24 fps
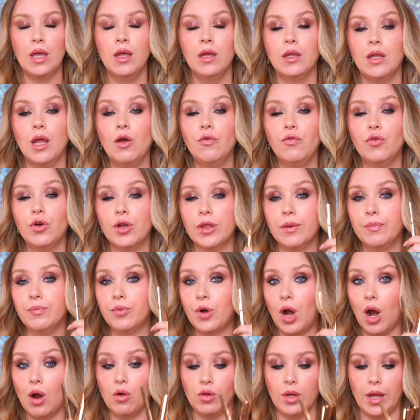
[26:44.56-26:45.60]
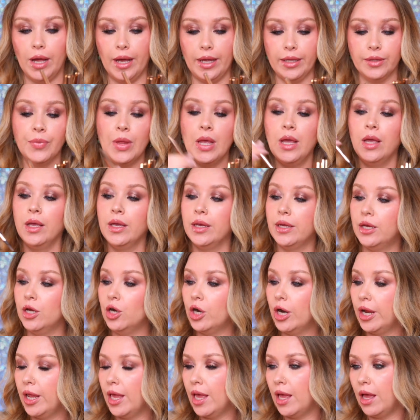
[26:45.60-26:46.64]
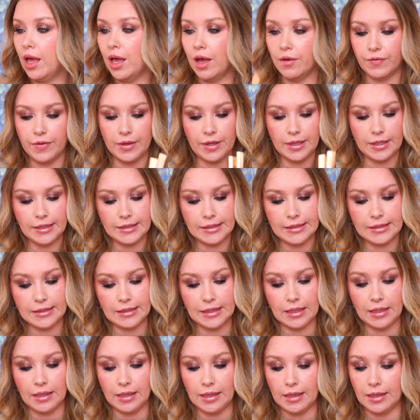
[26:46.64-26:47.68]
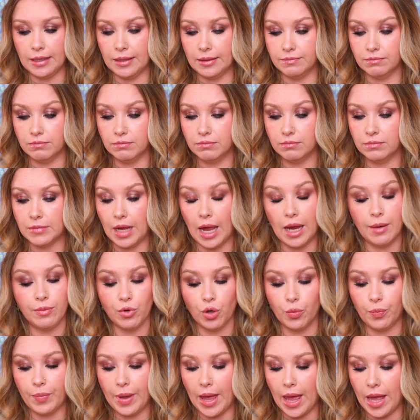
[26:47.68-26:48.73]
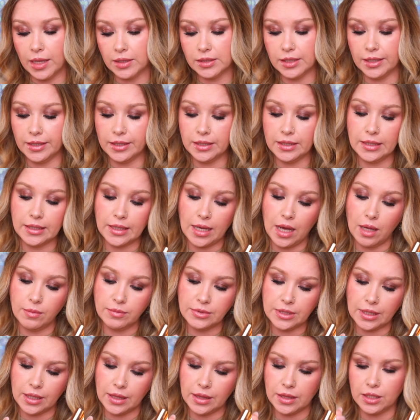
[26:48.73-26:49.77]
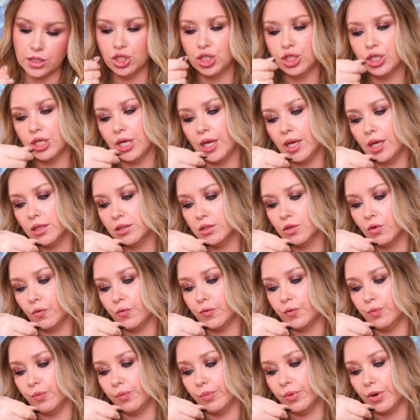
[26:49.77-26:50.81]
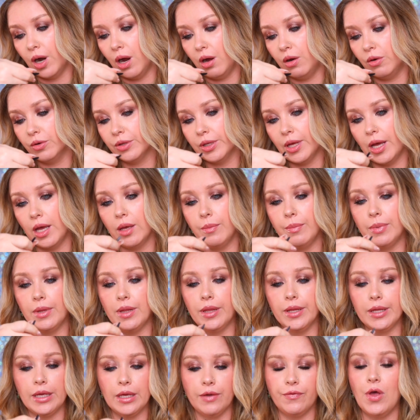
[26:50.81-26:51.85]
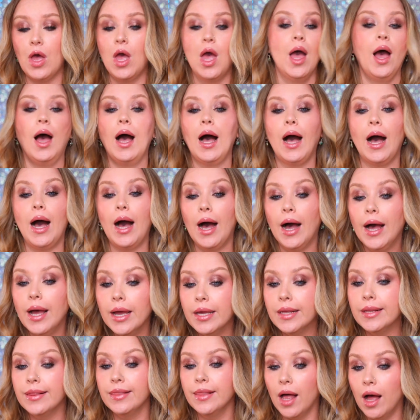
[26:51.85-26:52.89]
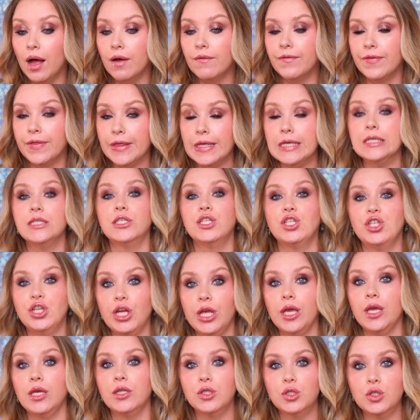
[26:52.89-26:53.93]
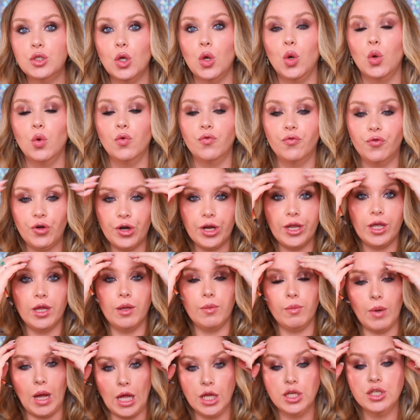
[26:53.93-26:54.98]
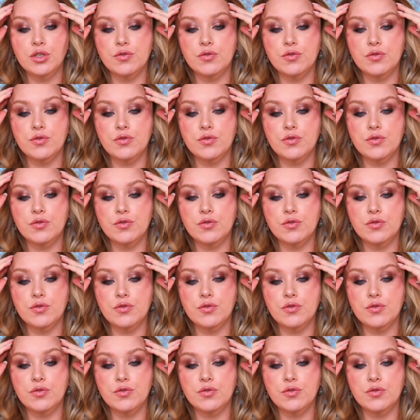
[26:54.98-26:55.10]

Now for the brow line. Here I have this eyebrow pencil. It comes in the shades of brown, I believe. I love this shade so freaking much.